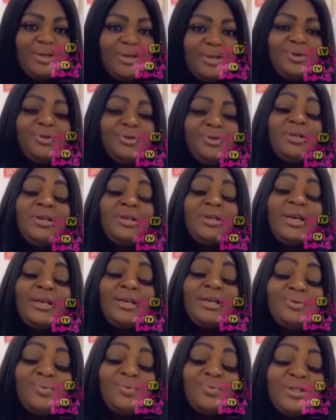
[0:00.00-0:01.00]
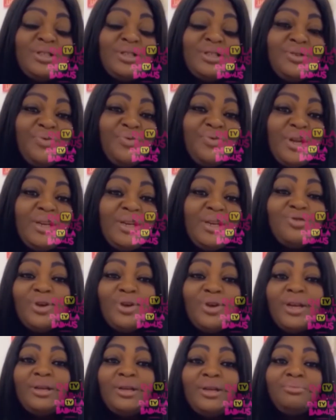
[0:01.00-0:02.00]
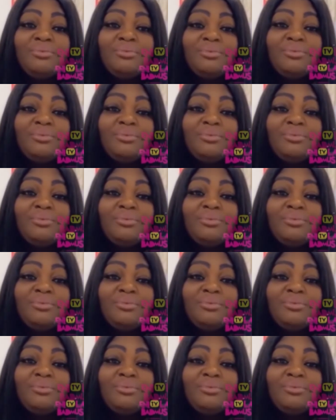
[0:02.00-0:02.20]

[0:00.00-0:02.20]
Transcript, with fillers: So you can get to what different trending